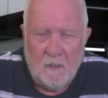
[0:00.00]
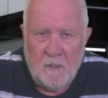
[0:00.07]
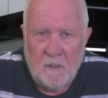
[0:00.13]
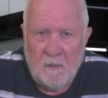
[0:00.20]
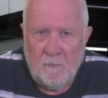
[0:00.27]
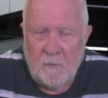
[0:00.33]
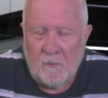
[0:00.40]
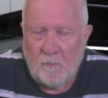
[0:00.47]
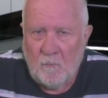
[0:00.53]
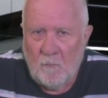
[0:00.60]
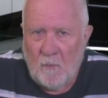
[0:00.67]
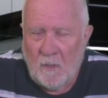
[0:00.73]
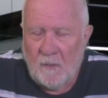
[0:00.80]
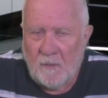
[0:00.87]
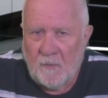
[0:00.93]
But
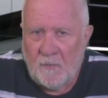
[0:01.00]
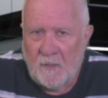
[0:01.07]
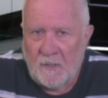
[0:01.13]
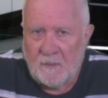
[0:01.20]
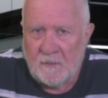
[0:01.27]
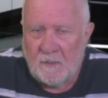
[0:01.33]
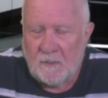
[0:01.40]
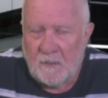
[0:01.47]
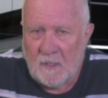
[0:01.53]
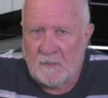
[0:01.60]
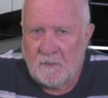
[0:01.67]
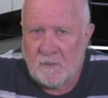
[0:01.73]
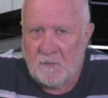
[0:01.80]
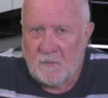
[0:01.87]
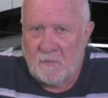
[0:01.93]
one of the things that does
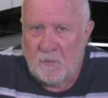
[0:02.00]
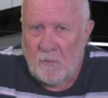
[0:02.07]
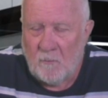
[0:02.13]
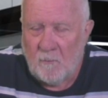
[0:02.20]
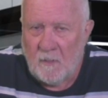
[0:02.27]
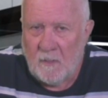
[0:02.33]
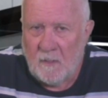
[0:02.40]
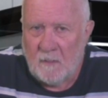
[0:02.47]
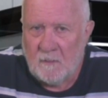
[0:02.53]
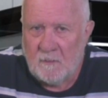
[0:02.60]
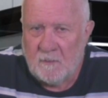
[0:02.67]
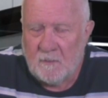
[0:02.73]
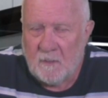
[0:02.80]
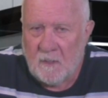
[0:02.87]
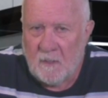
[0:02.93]
concern me is
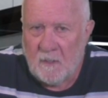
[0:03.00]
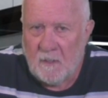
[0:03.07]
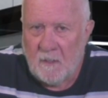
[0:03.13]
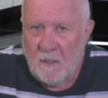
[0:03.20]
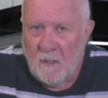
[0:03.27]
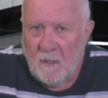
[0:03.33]
the